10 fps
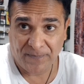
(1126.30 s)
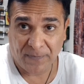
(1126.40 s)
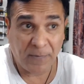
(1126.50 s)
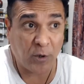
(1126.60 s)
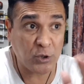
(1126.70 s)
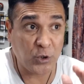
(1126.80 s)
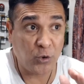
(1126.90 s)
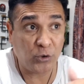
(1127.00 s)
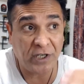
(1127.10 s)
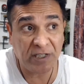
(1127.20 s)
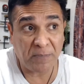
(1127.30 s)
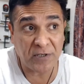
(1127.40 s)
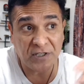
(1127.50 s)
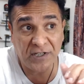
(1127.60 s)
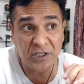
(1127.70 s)
Because you know the other
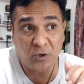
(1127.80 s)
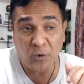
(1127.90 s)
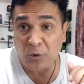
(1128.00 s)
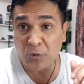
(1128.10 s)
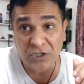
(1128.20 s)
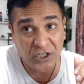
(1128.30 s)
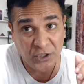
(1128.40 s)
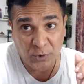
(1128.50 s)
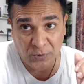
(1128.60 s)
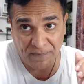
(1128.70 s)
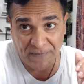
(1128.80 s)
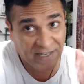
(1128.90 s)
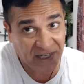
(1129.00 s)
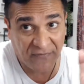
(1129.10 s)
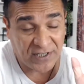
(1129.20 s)
person is not going to judge you
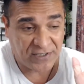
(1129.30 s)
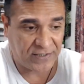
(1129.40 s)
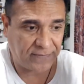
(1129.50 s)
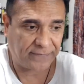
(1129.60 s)
anyways.